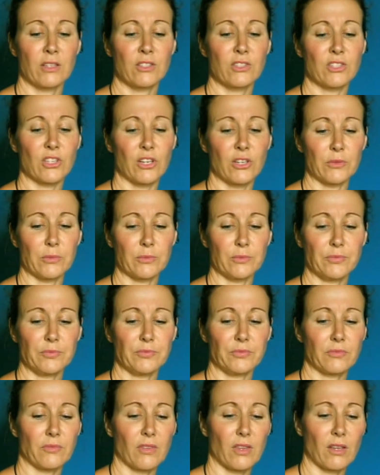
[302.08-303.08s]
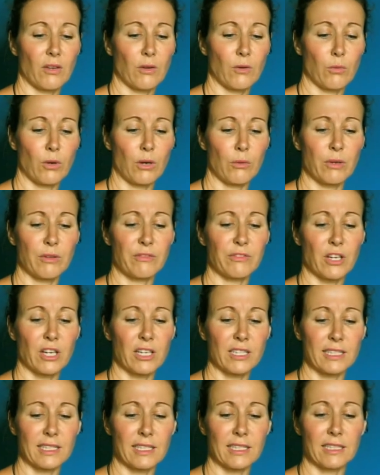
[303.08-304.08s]
so what we've
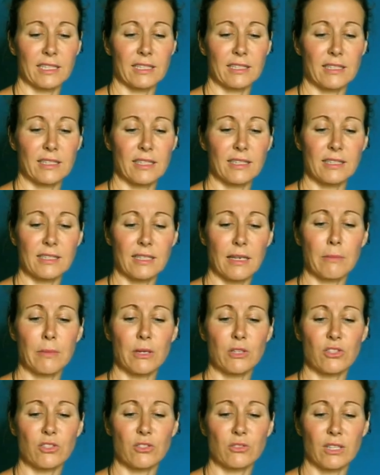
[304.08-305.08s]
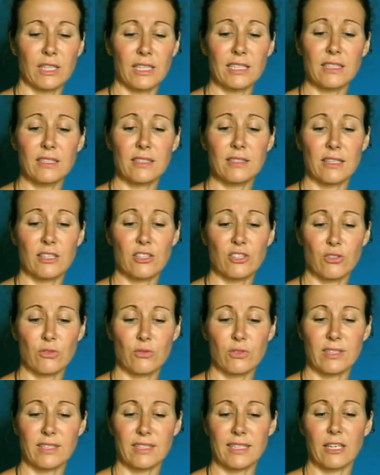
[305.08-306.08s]
got here is this emotional indecision
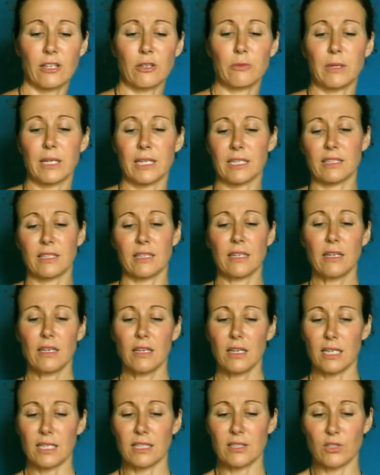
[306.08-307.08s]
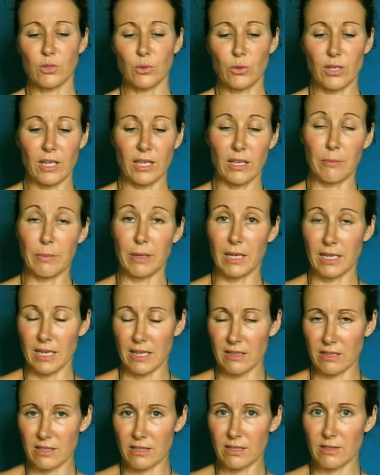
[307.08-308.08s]
or stalemate is talking about,
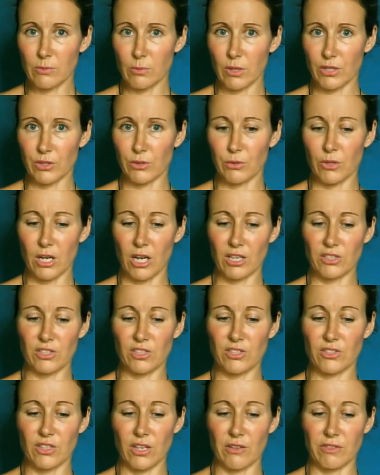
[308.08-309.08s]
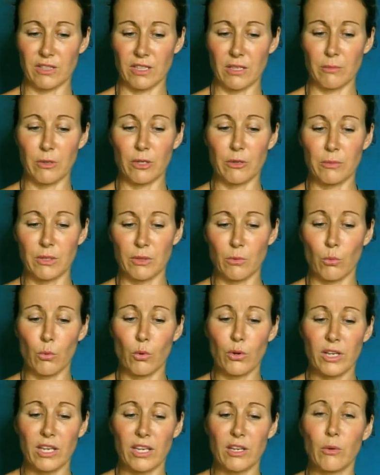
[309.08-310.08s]
and this is what you're conscious of at the moment,
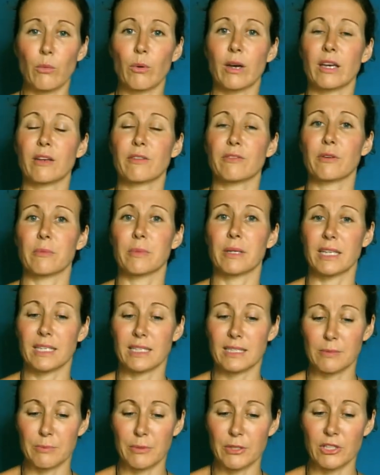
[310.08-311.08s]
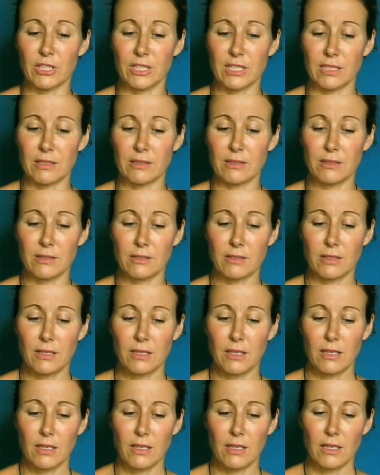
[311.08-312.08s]
walking away from an experience.
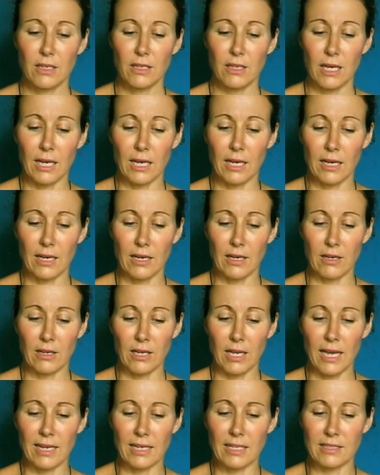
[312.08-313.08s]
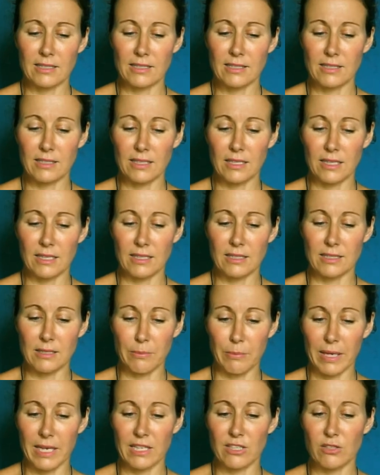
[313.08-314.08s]
And it's a
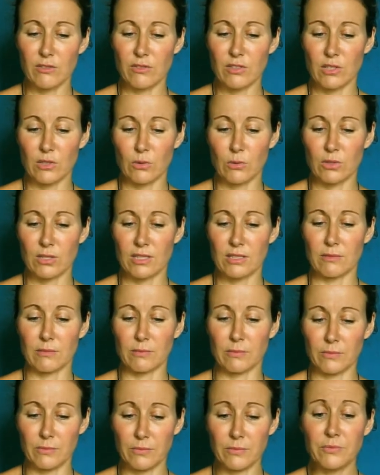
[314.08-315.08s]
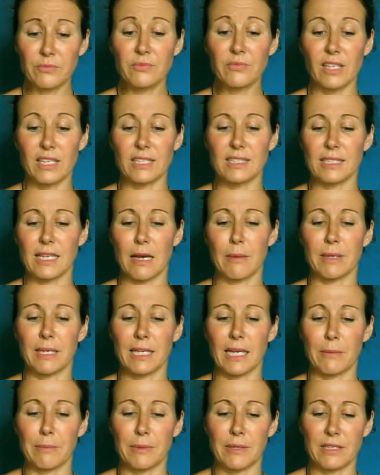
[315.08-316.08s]
Page of Swords that's coming
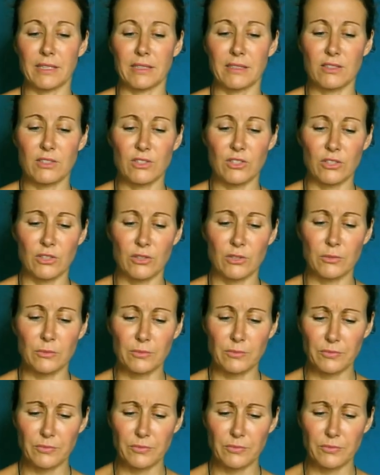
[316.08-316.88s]
up here. So